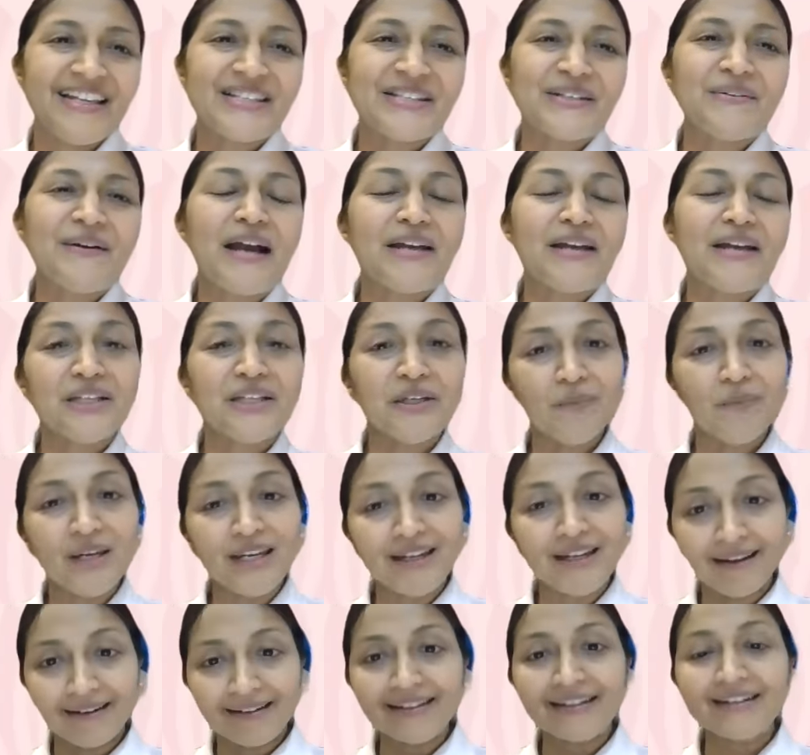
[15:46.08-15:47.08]
So I think
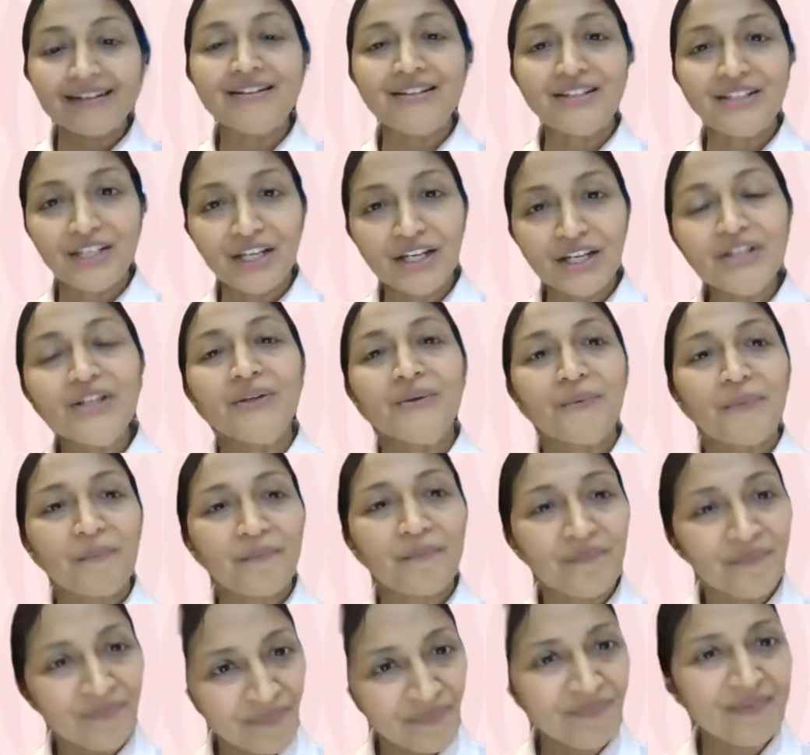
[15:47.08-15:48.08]
we can Absolutely. continue.
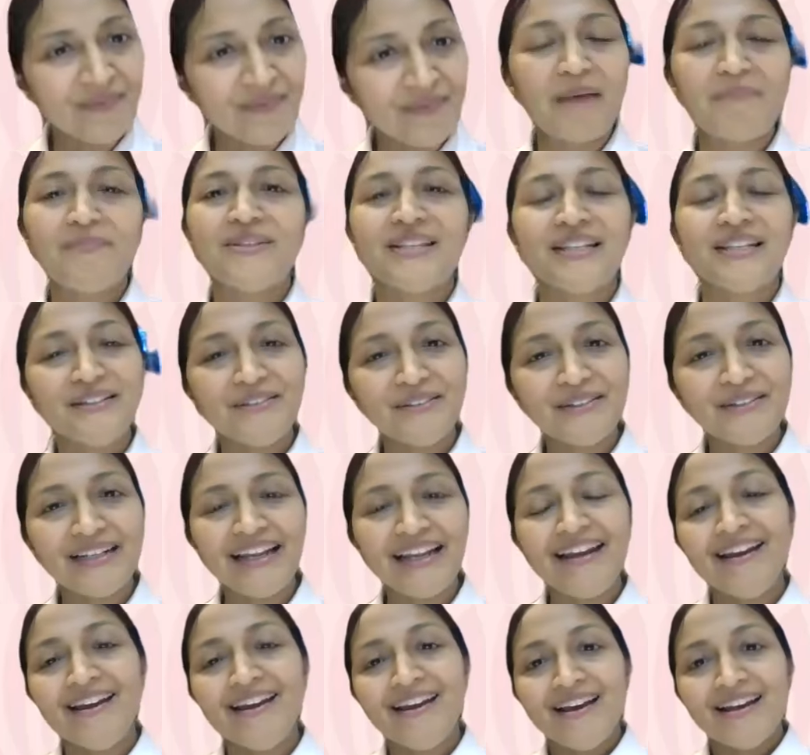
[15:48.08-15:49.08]
Hmm?
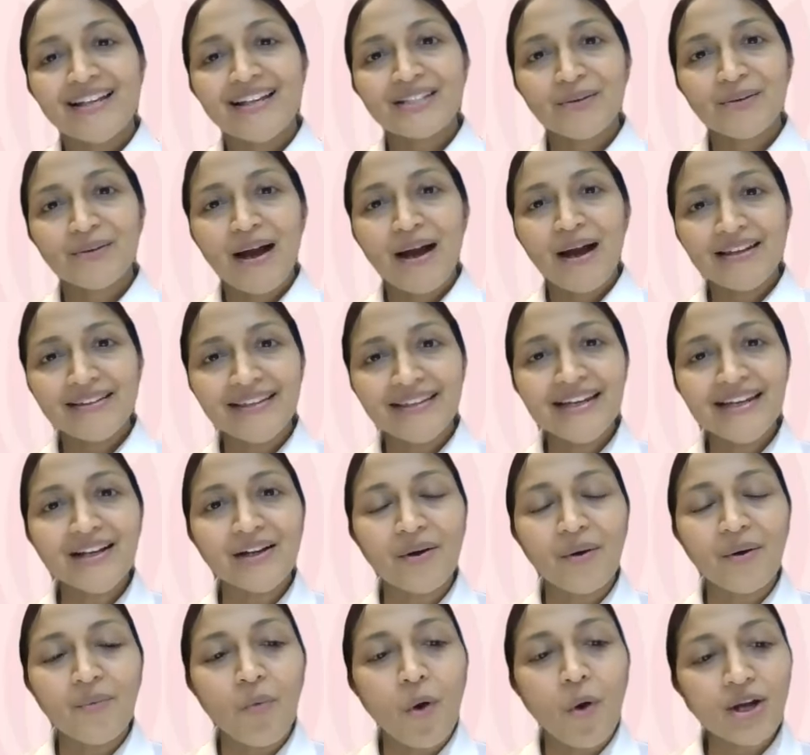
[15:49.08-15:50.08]
Absolutely. Sure. So I
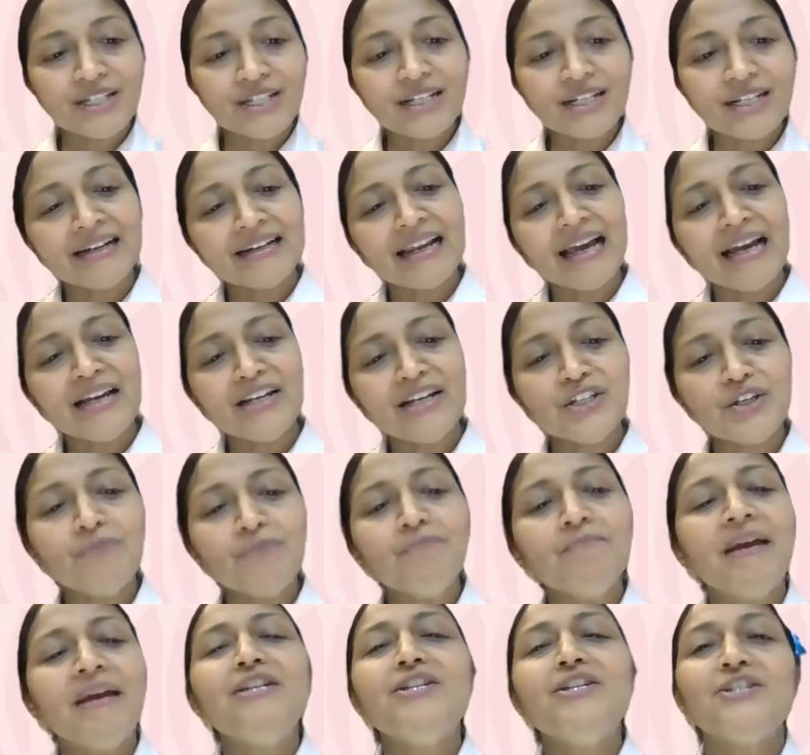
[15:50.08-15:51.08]
think what I'd like to
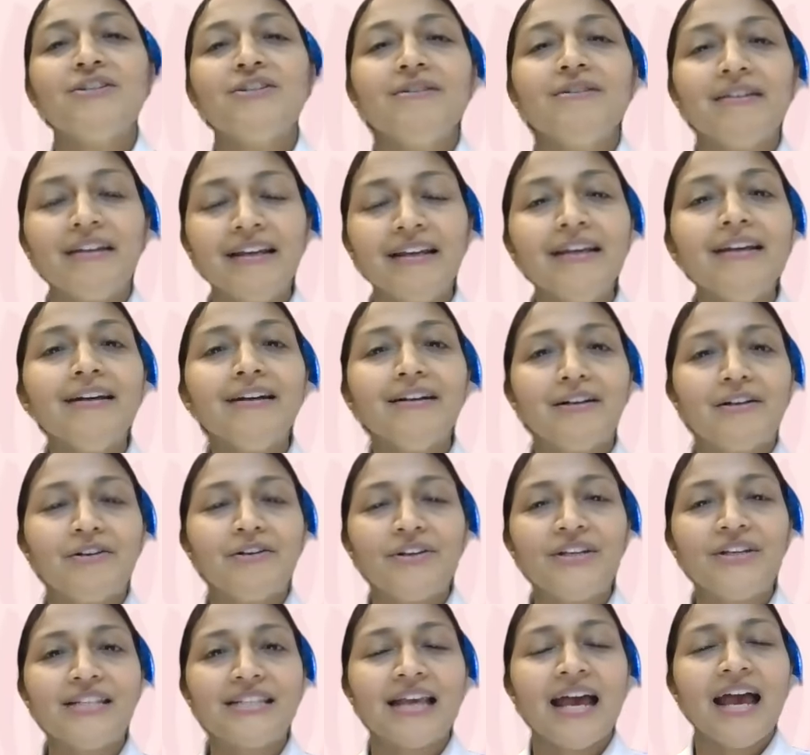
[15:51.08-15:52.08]
mention here
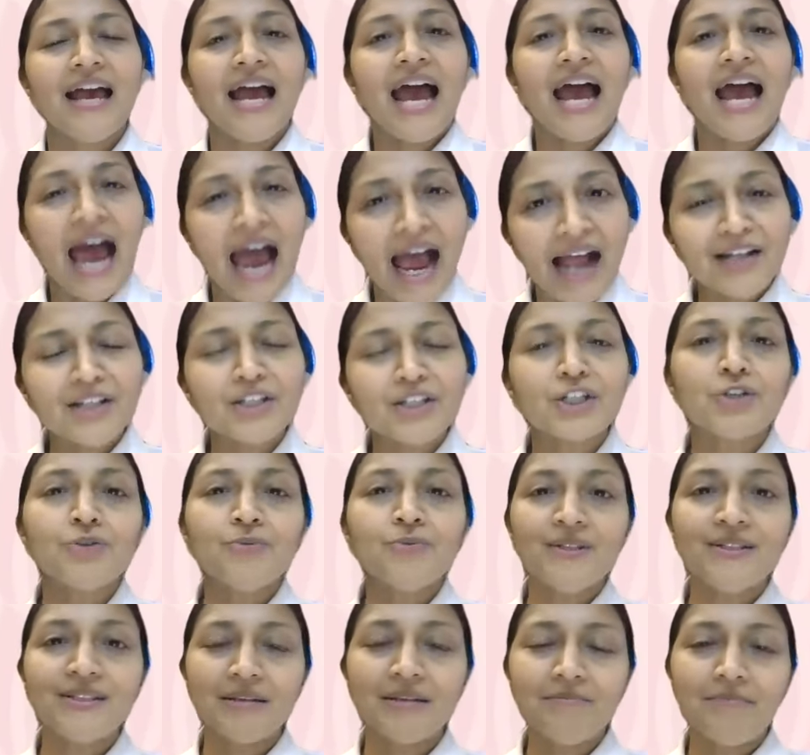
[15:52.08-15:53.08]
is
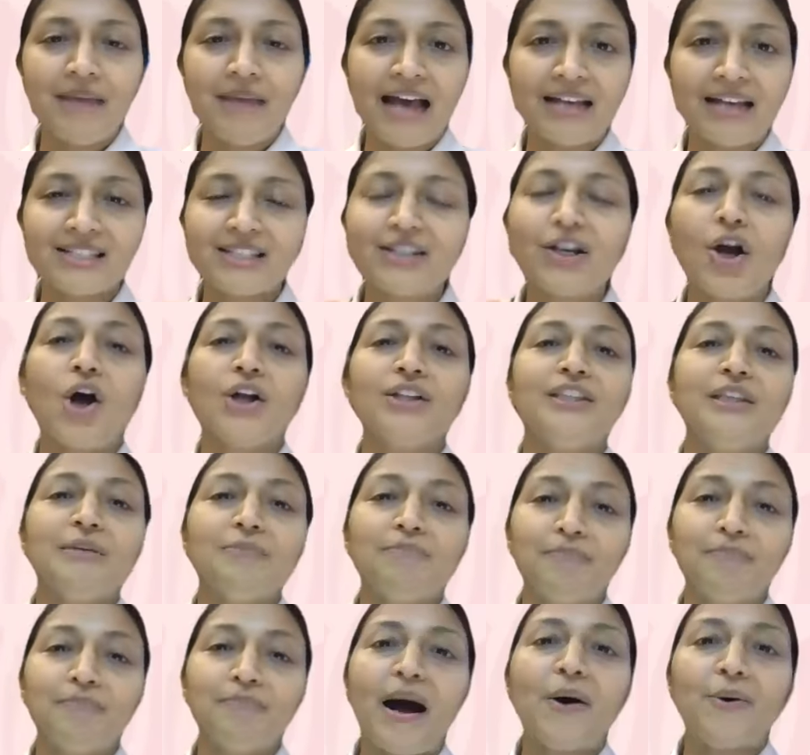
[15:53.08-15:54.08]
altruism has got
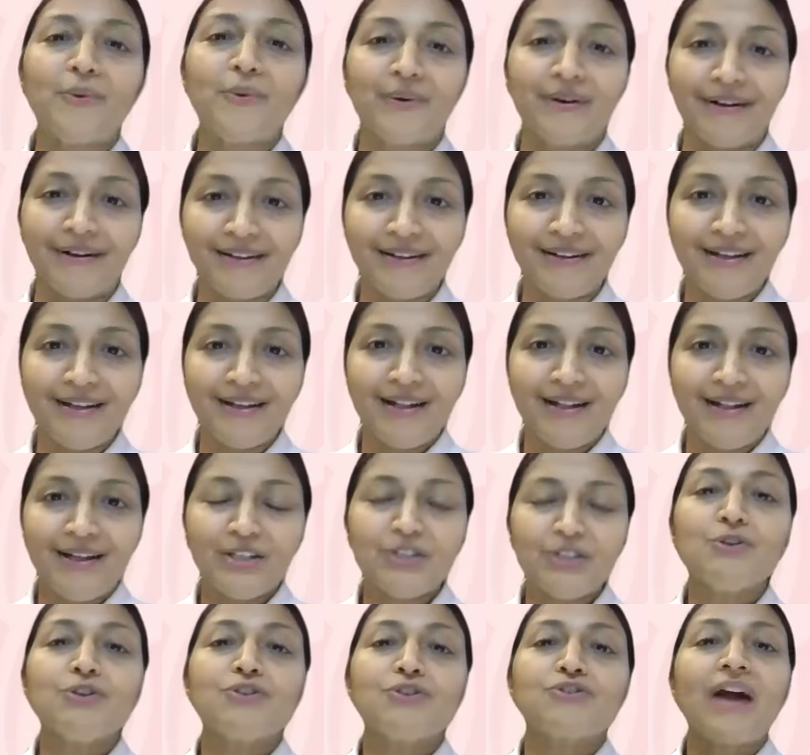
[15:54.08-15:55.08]
the power
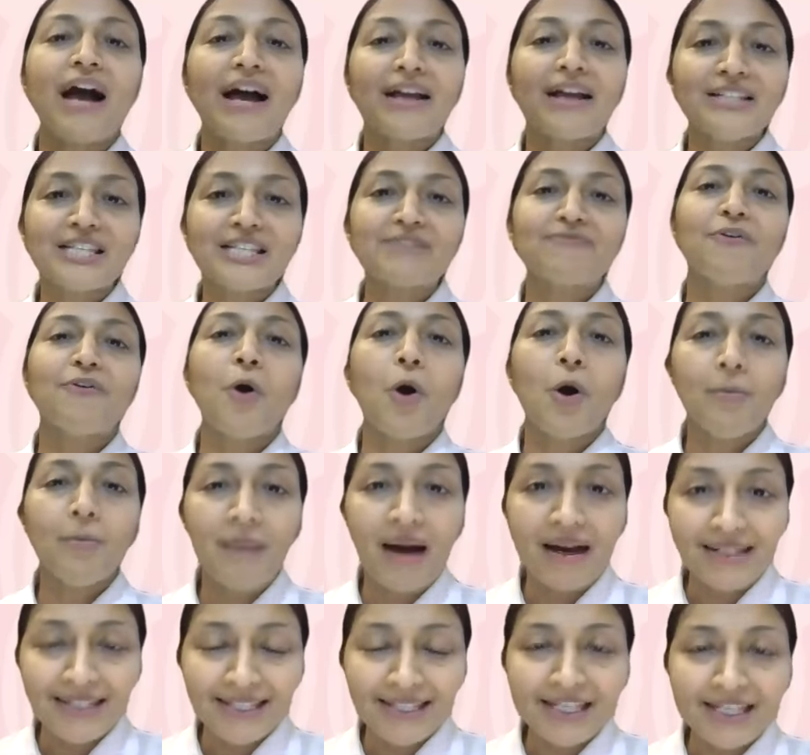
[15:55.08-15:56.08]
to transform
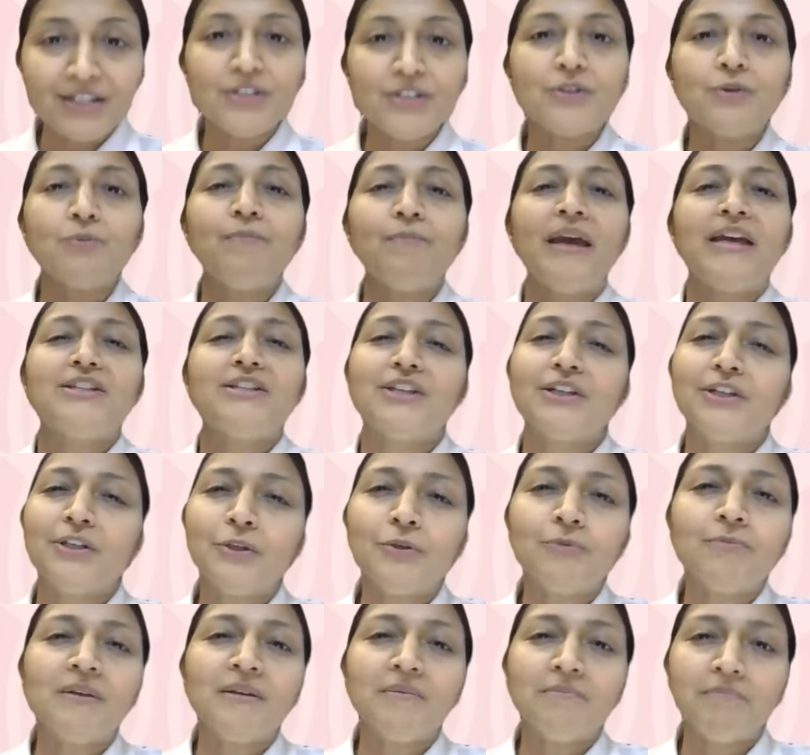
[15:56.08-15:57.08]
us into better
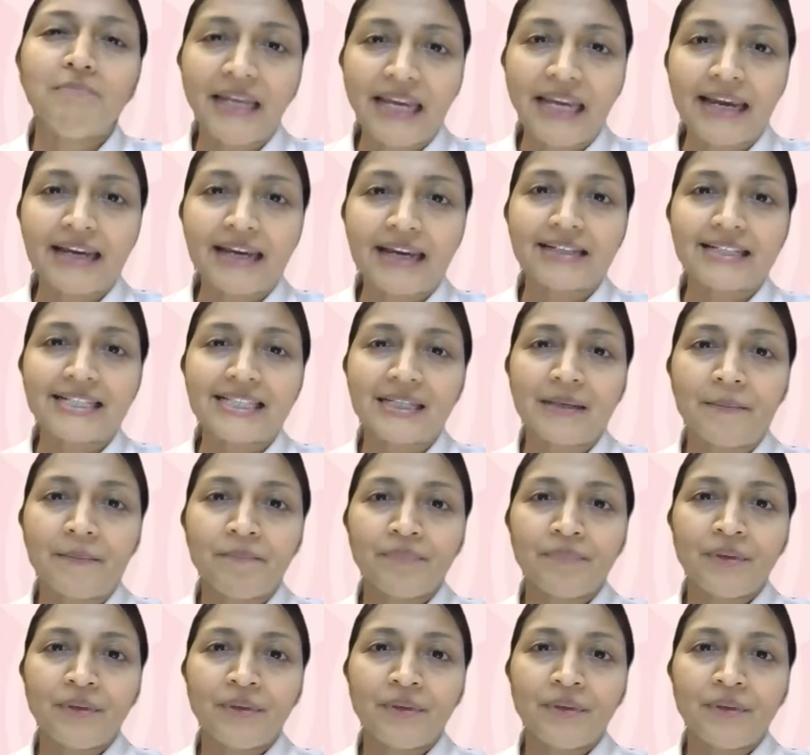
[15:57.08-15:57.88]
human beings.